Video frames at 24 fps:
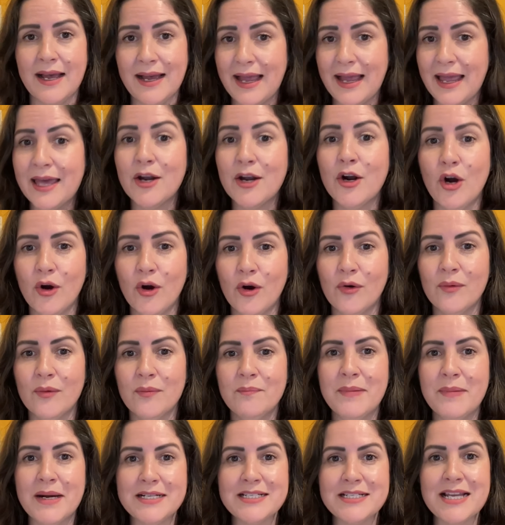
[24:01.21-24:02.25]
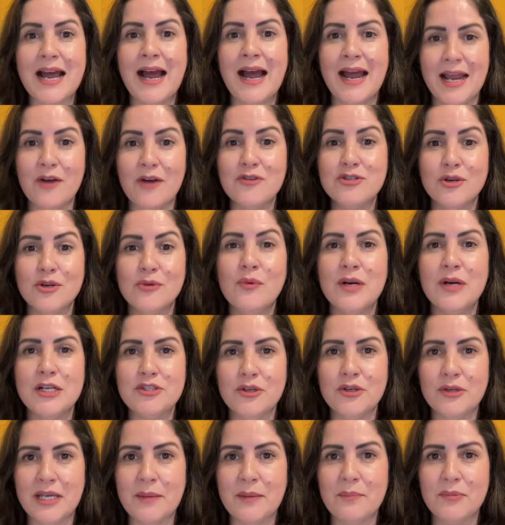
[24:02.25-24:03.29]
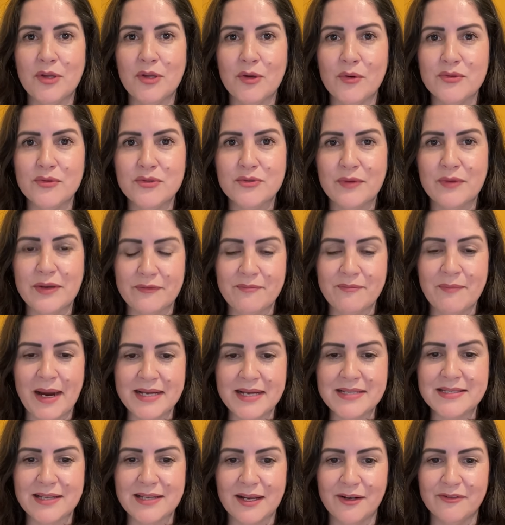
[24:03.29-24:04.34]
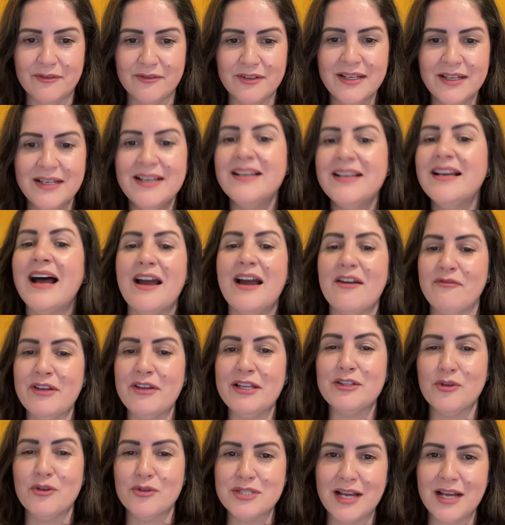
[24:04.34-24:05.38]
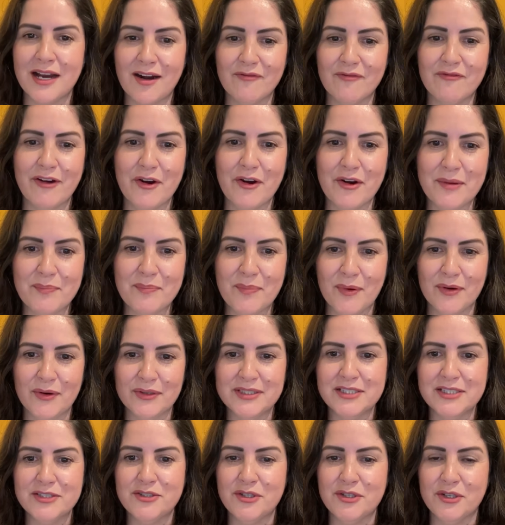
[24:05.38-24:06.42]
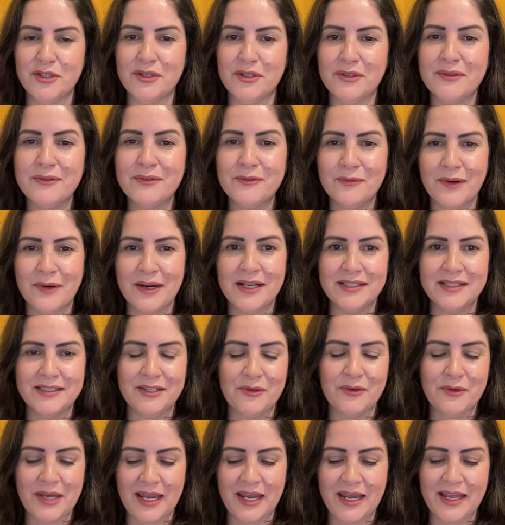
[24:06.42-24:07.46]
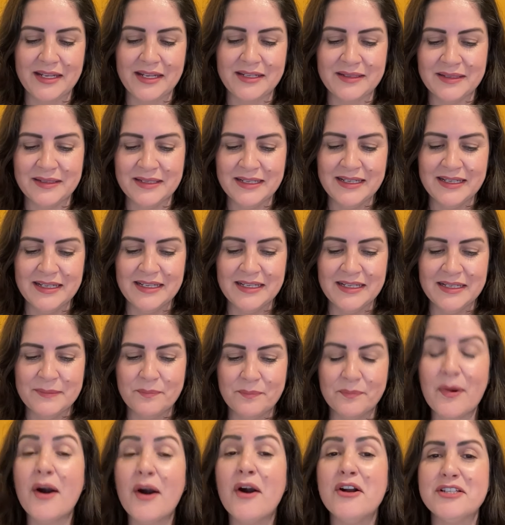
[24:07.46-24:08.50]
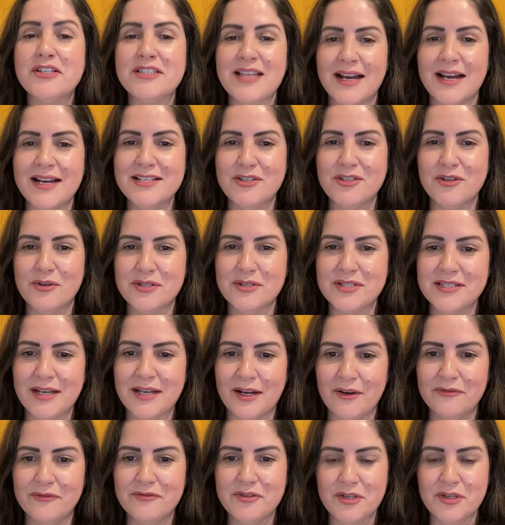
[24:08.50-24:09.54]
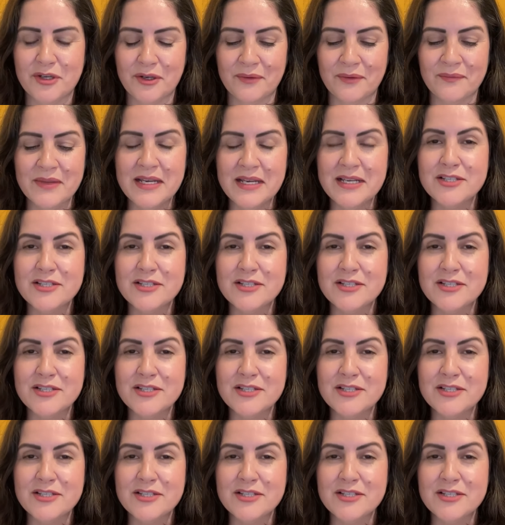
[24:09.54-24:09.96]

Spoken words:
at all. But I also want to keep those with myself. I think those are very important too. One, you can prioritize yourself too.